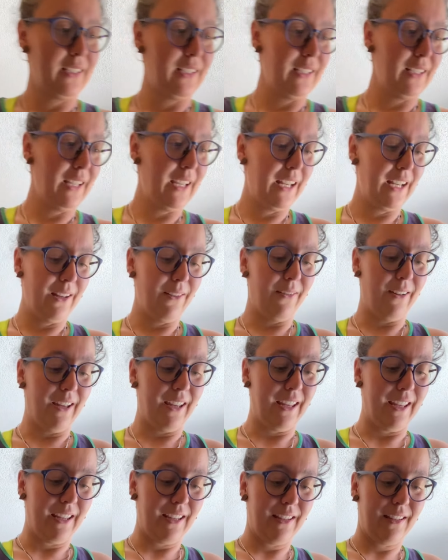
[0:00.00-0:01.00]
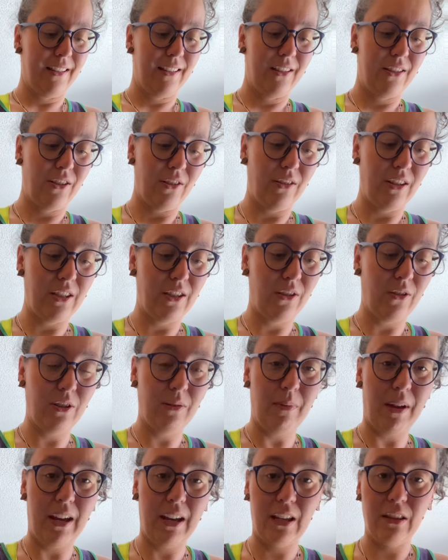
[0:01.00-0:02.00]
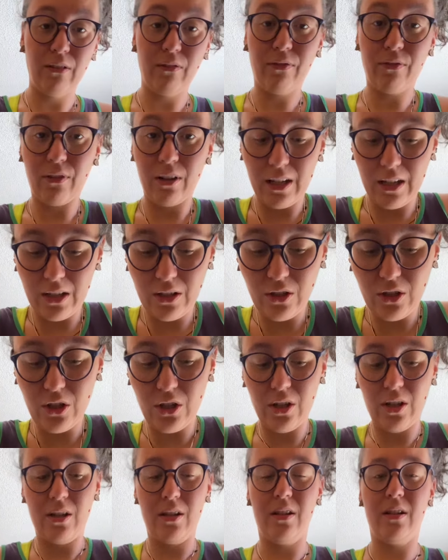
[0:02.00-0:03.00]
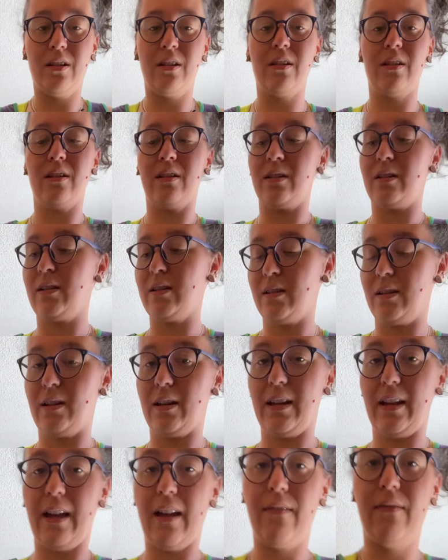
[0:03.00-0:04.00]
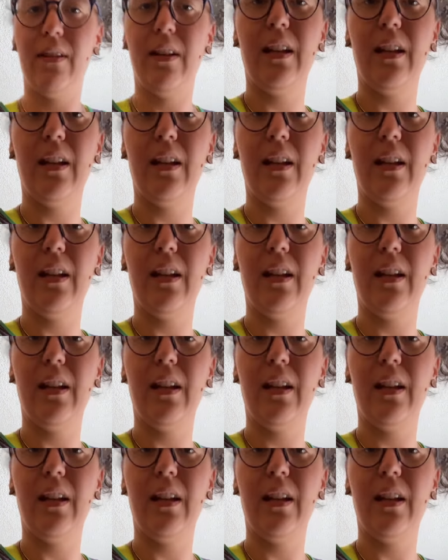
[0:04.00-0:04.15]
Anyway, so this goes back in the fridge. I have it